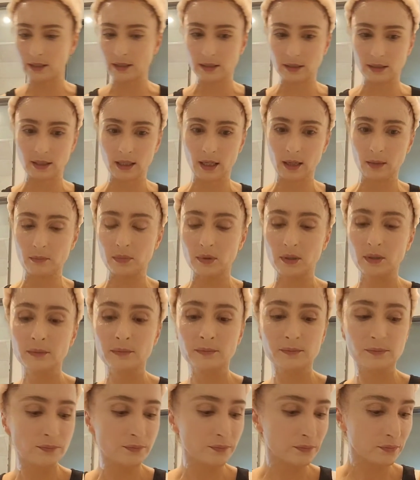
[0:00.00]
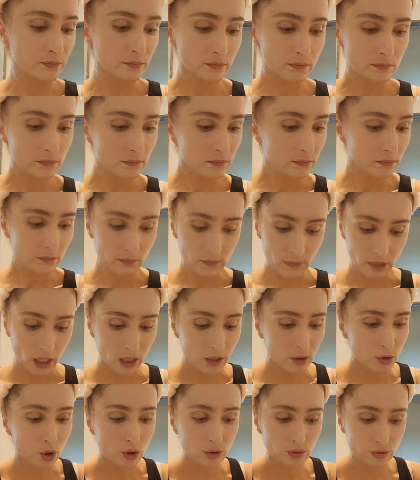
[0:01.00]
by step,
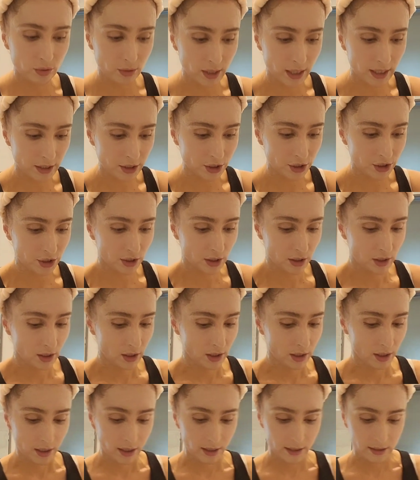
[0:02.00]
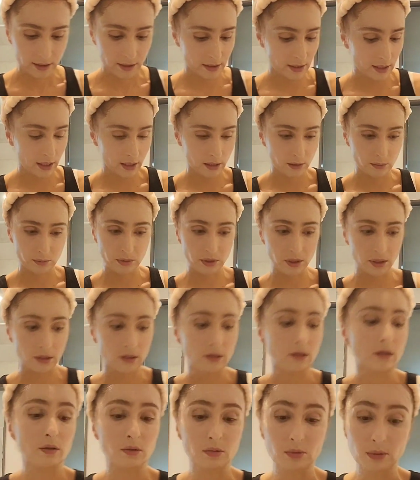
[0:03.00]
don't rush, it can
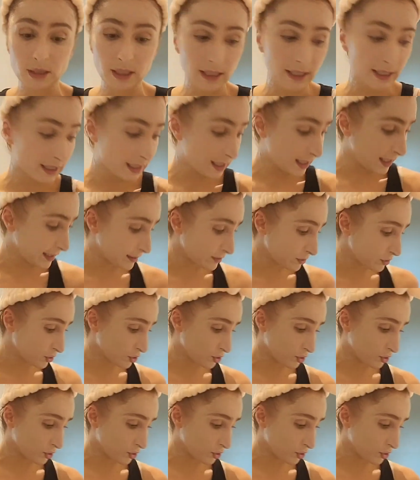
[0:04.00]
be really clean.